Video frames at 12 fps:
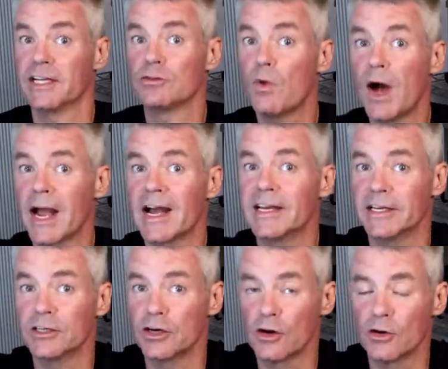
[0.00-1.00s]
And that's why I
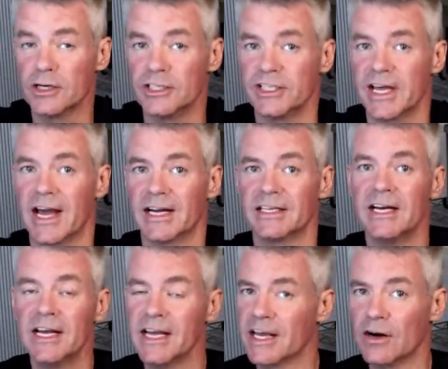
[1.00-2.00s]
encourage that
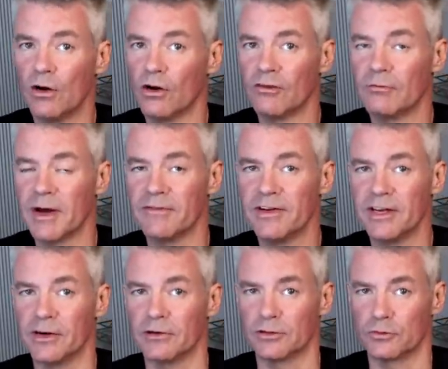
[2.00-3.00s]
in all of my
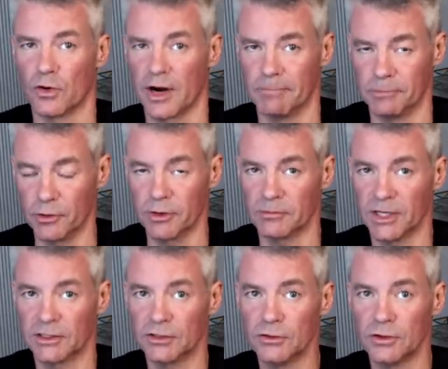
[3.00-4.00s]
videos where I'm doing
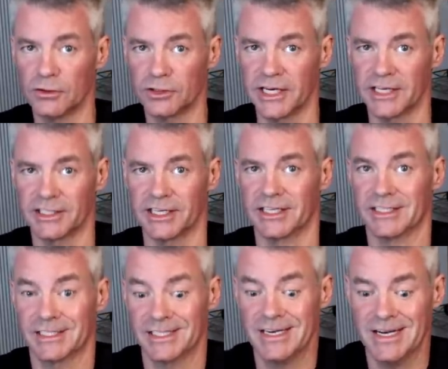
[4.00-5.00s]
blood glucose
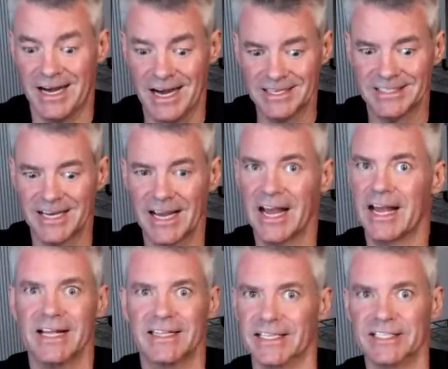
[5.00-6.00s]
testings. I say,
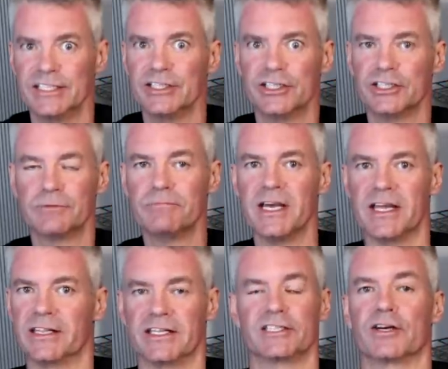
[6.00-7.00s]
this is just
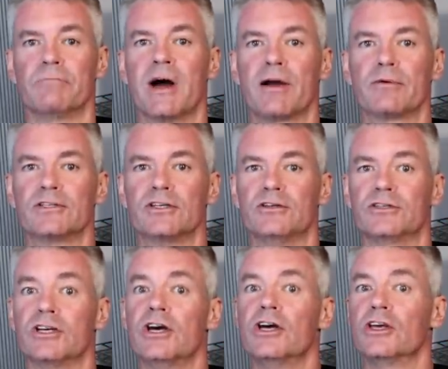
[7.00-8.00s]
me. These are my
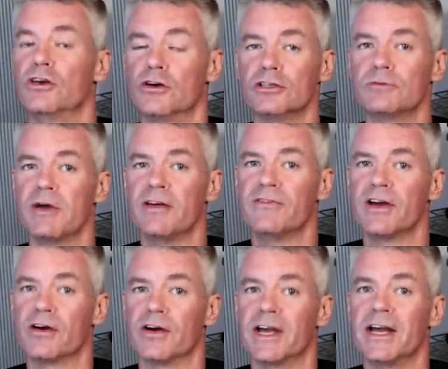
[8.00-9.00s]
results. Yours may
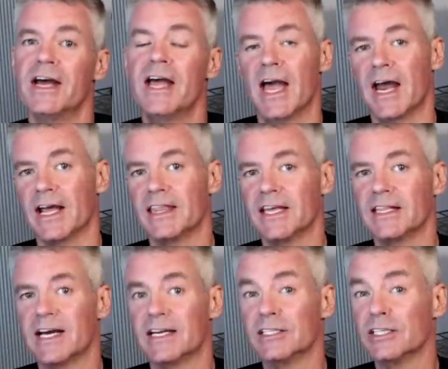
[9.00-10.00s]
vary. And I think
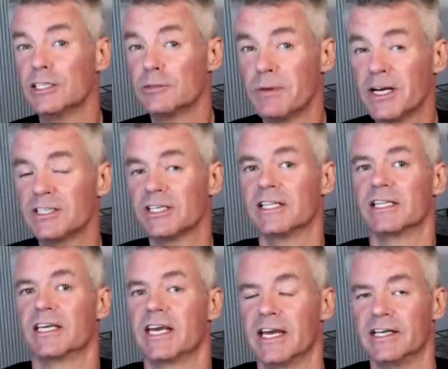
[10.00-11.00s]
that is especially
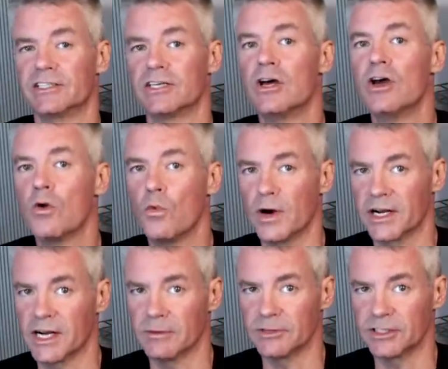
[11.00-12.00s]
the case when
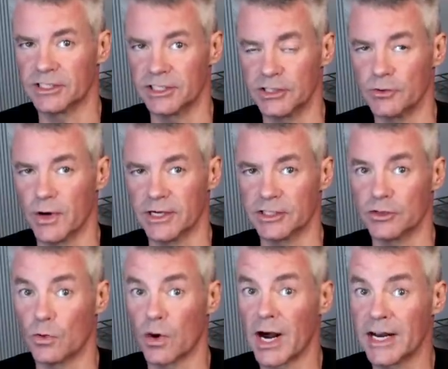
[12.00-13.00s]
it comes to
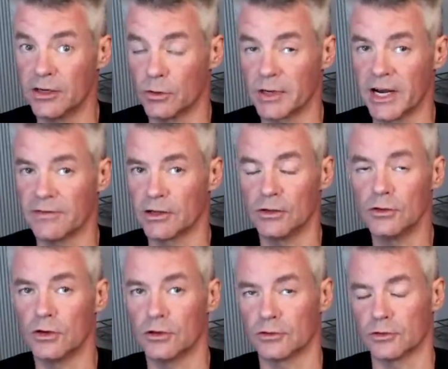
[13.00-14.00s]
situations where I don't have a
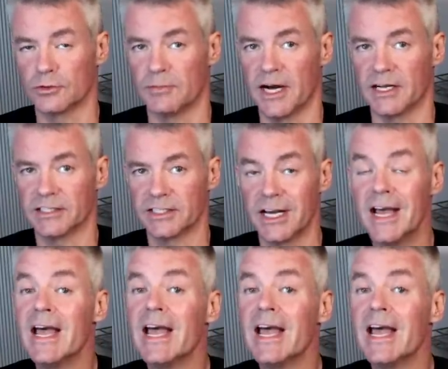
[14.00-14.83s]
glucose response.